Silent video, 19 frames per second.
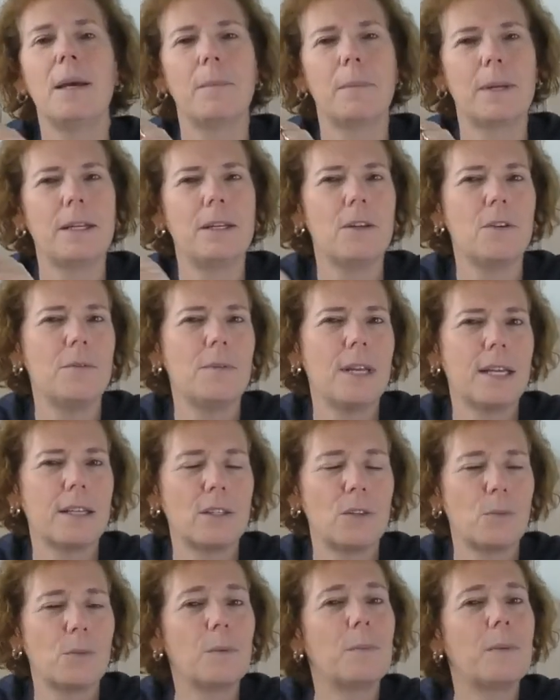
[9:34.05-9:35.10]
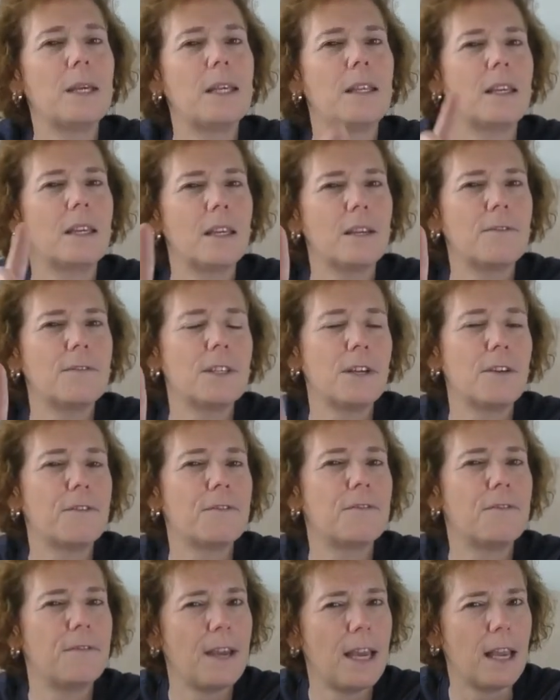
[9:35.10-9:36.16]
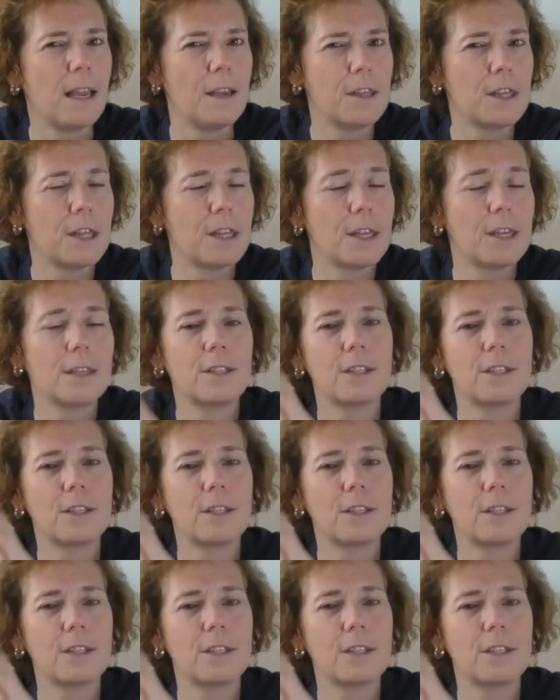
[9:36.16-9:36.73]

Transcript: but I know next will be the gift of faith.